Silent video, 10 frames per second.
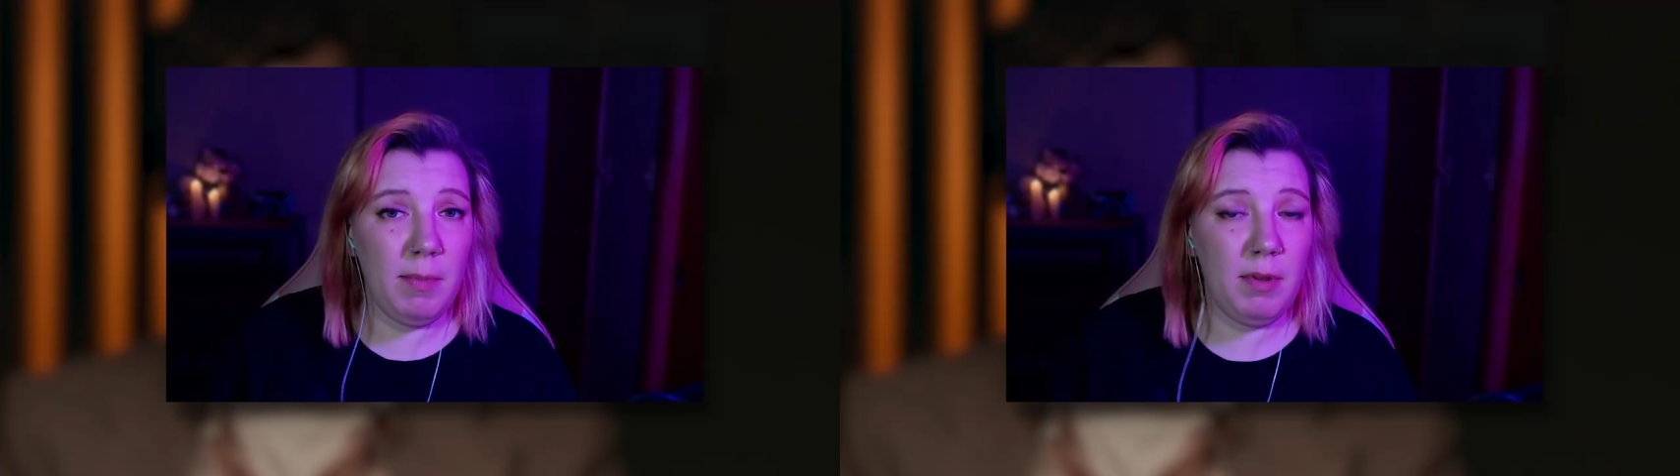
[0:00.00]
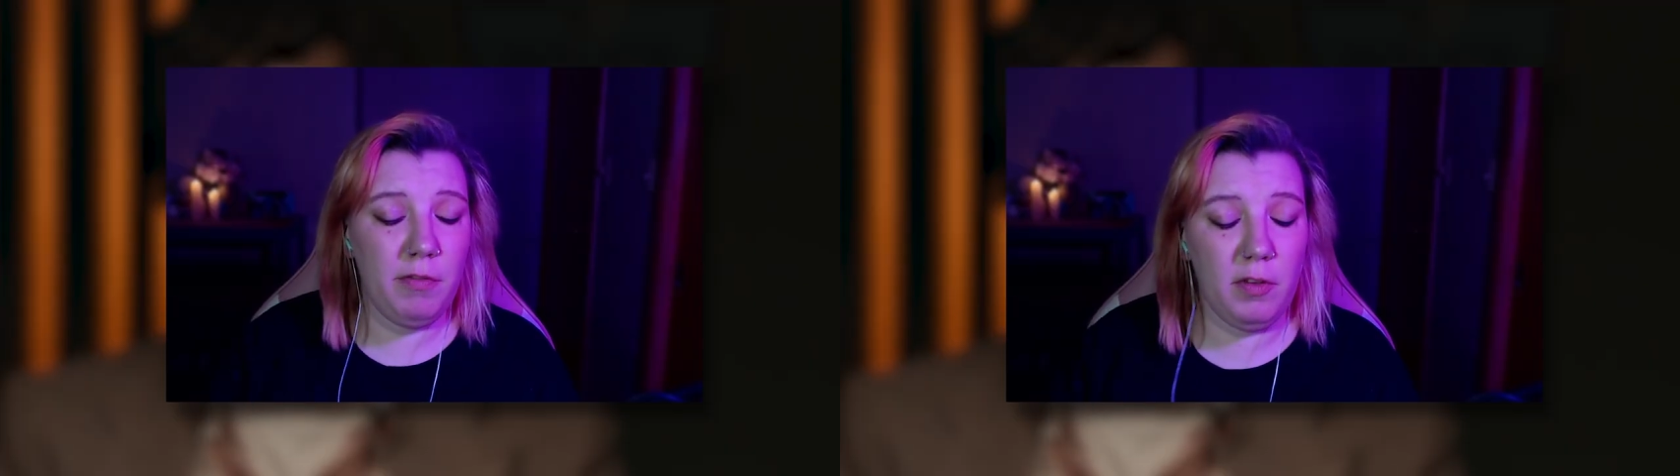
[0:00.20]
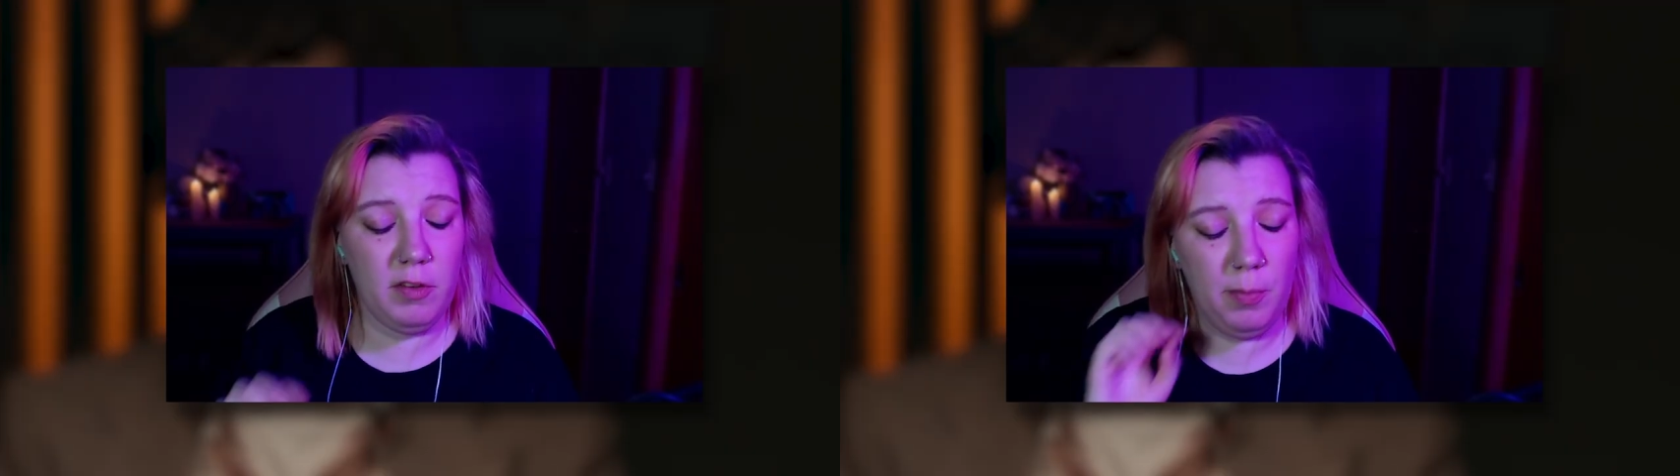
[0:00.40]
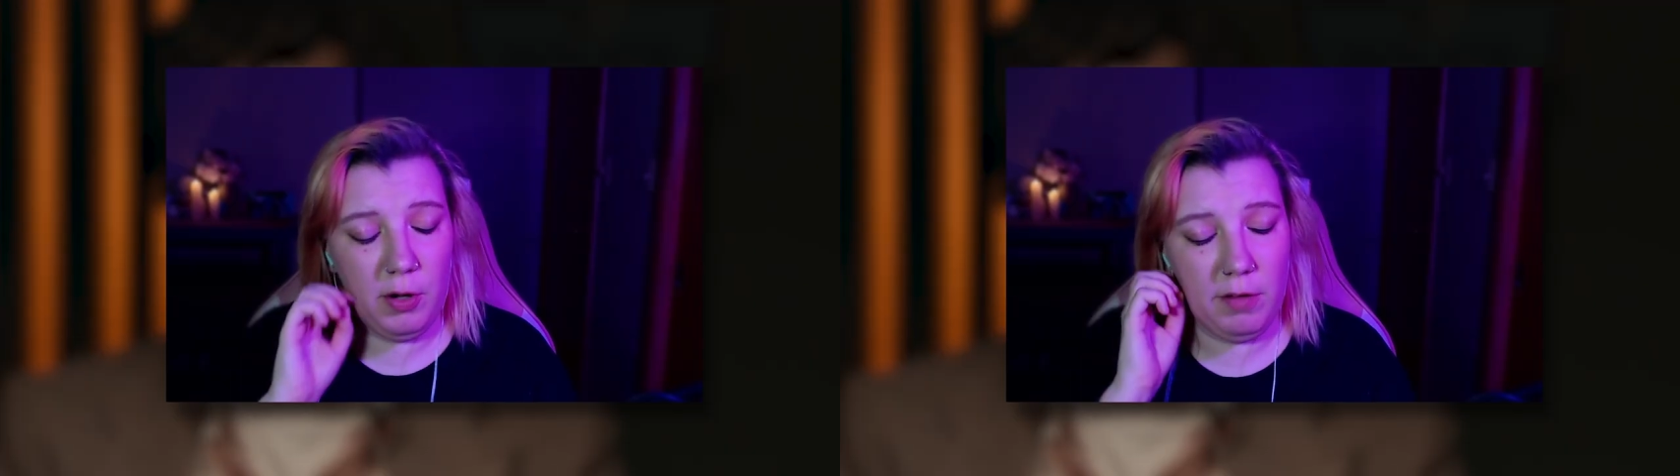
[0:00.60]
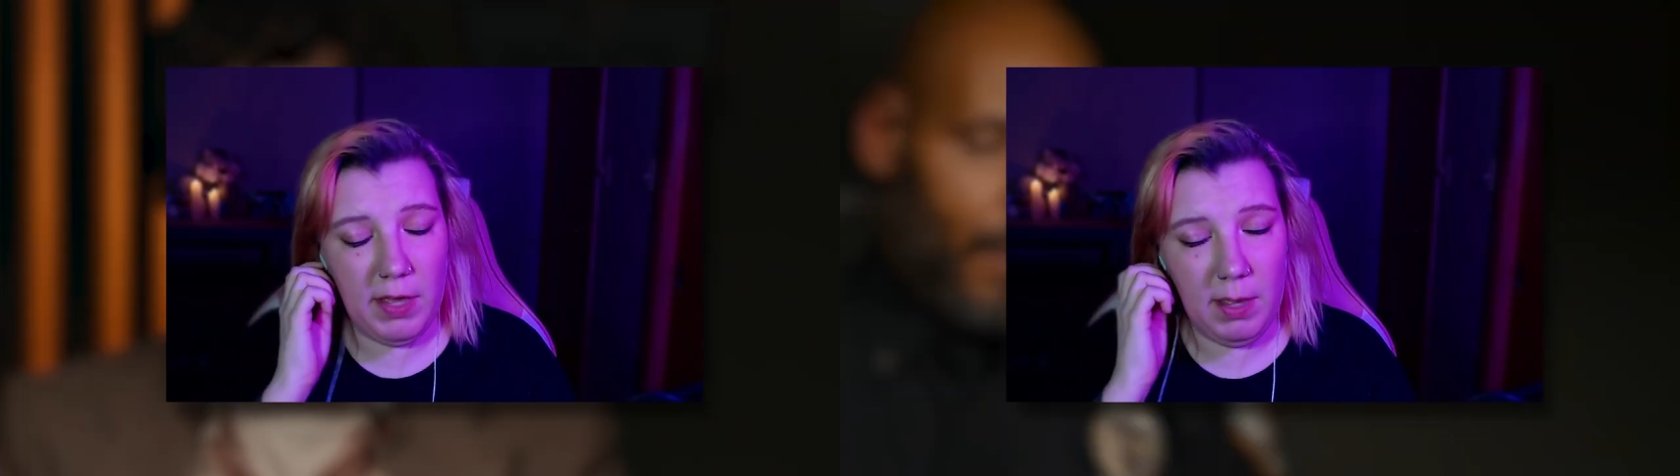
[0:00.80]
in full
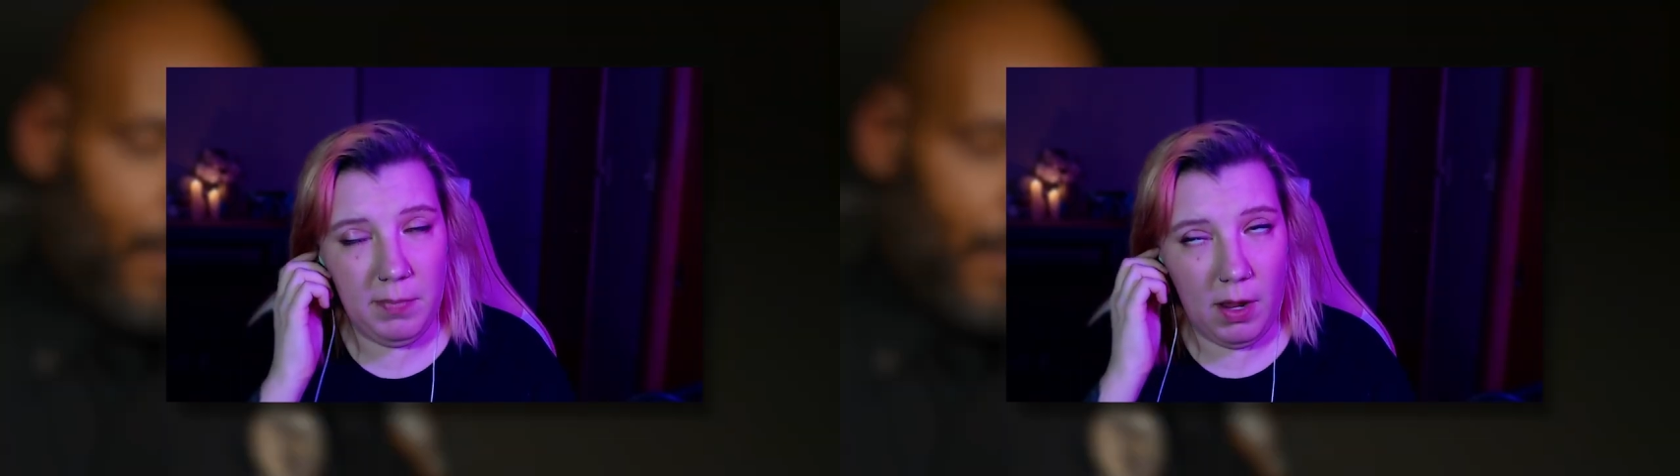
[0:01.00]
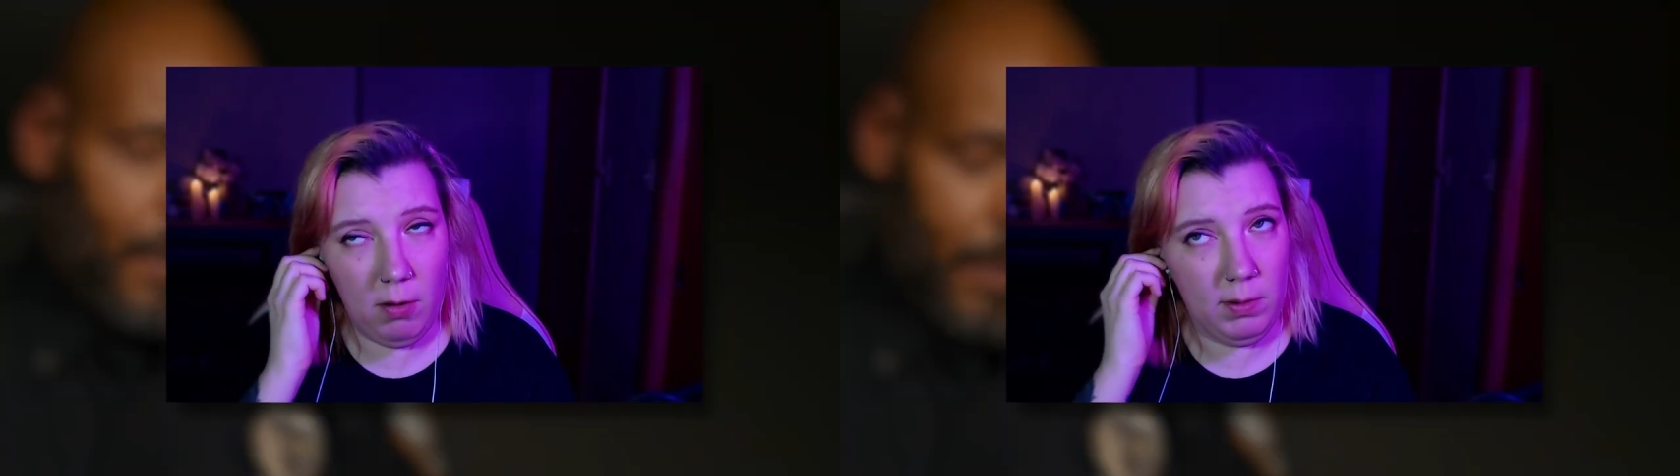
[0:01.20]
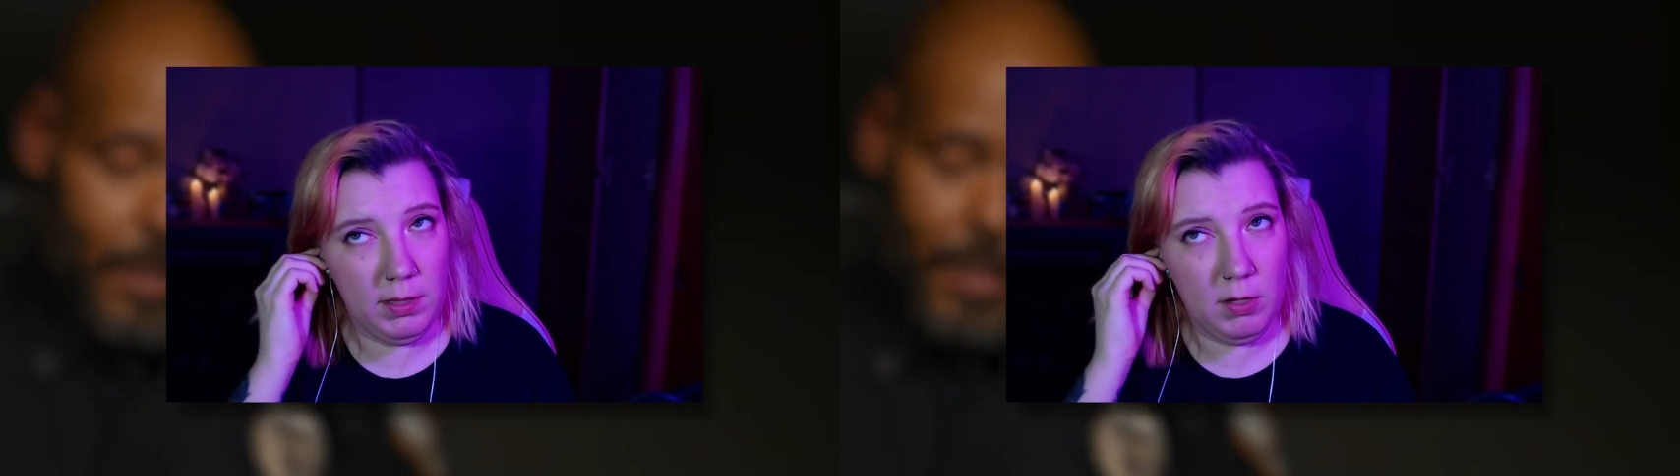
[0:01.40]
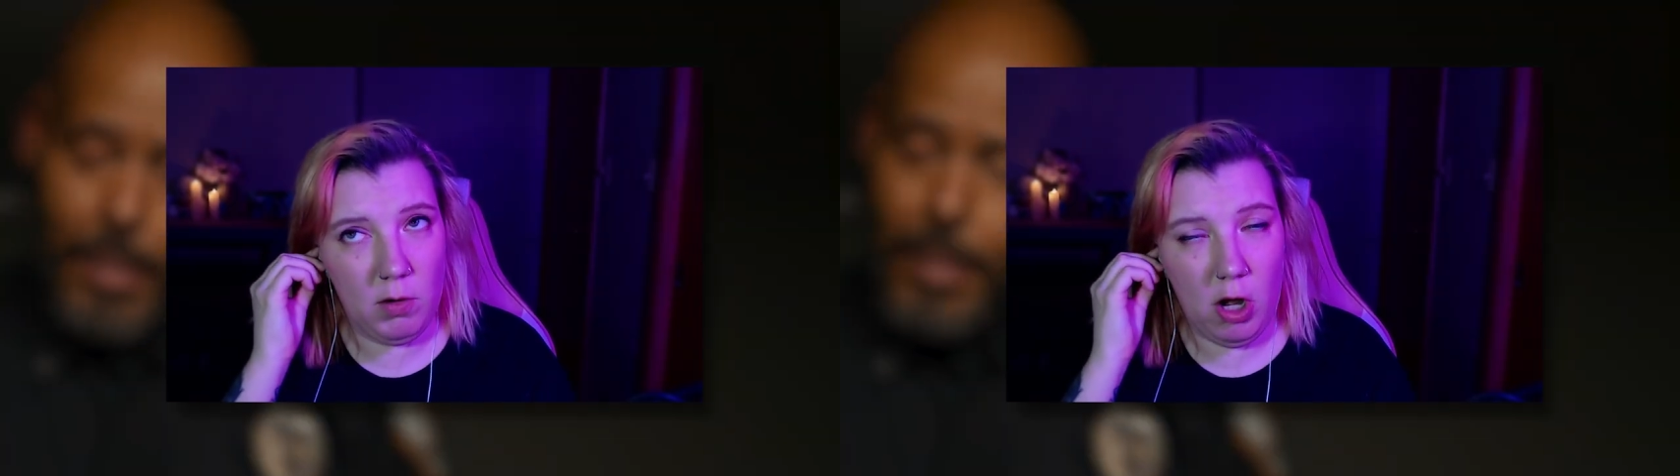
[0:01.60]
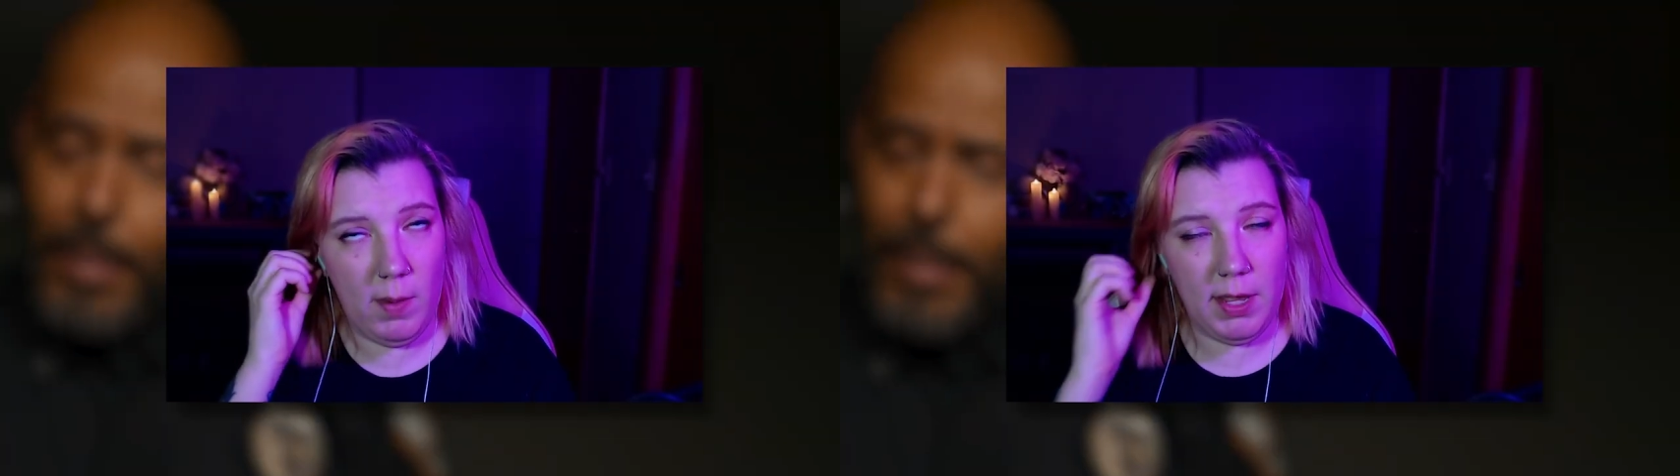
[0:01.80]
support of Abe not really
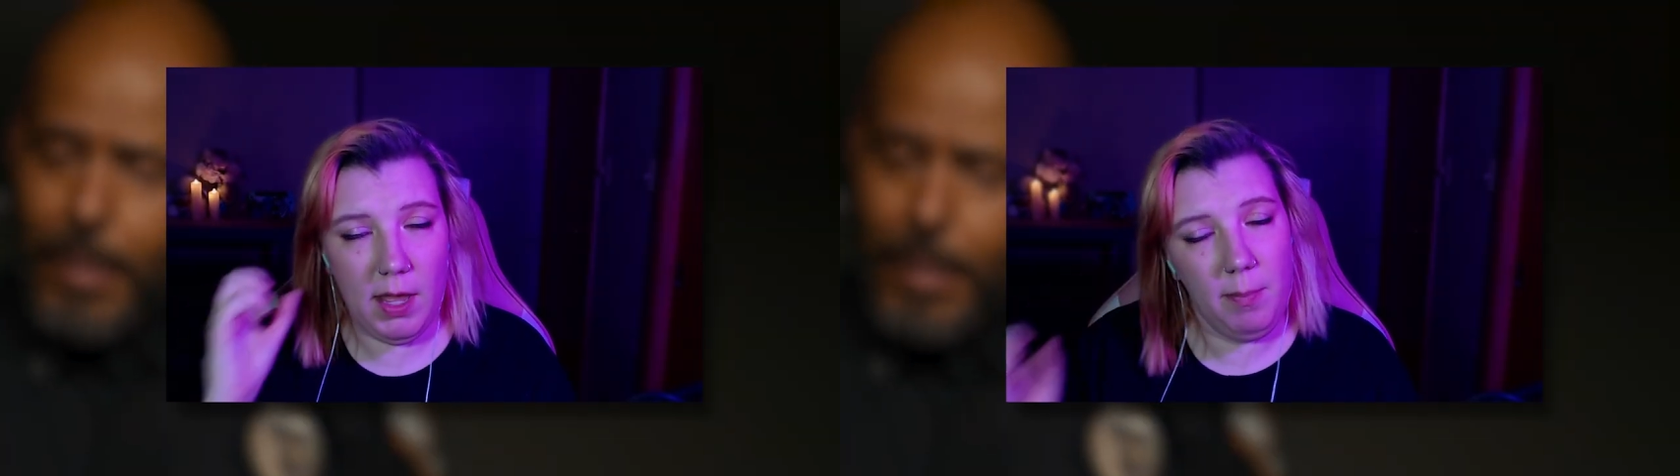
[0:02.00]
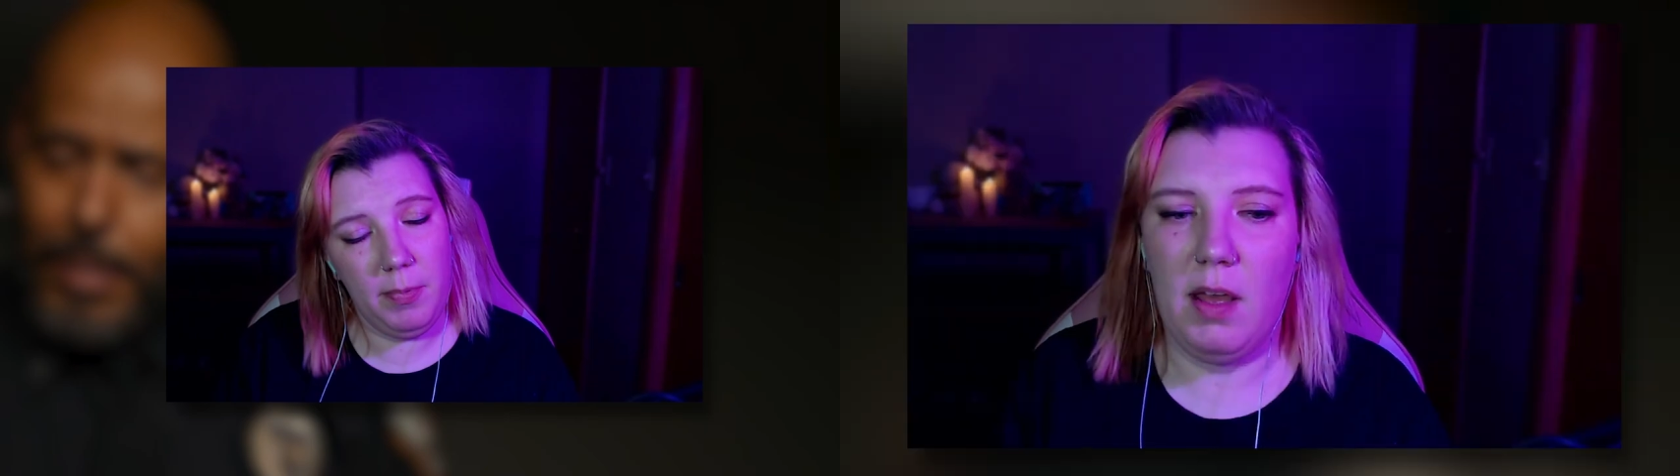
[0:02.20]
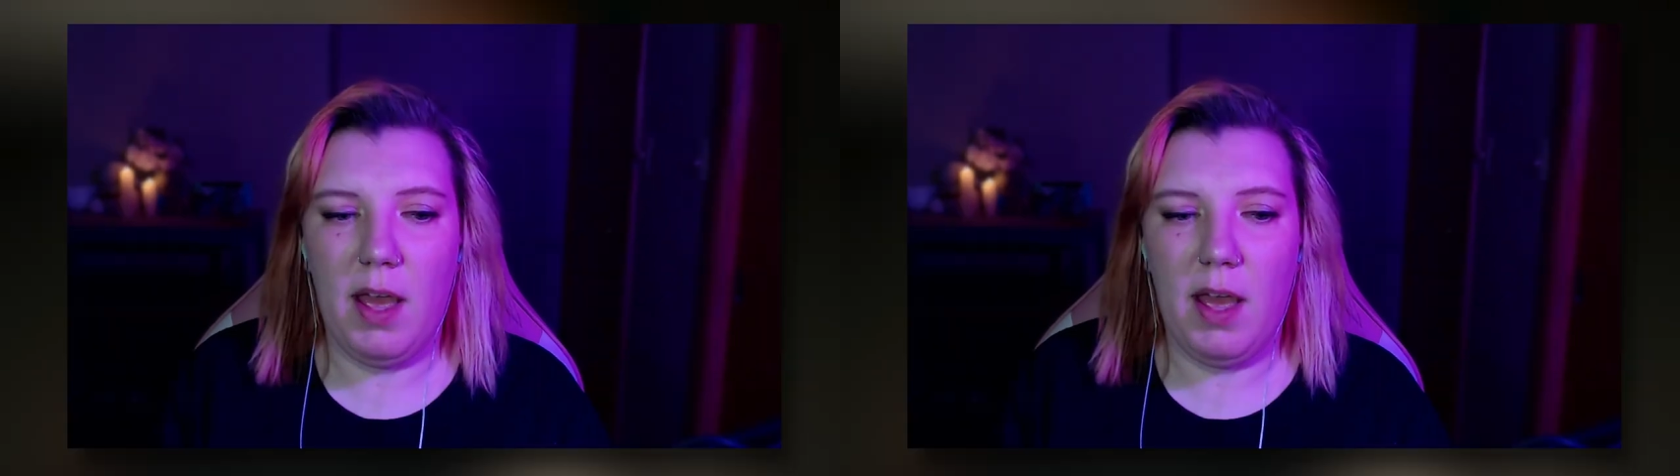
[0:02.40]
growing up.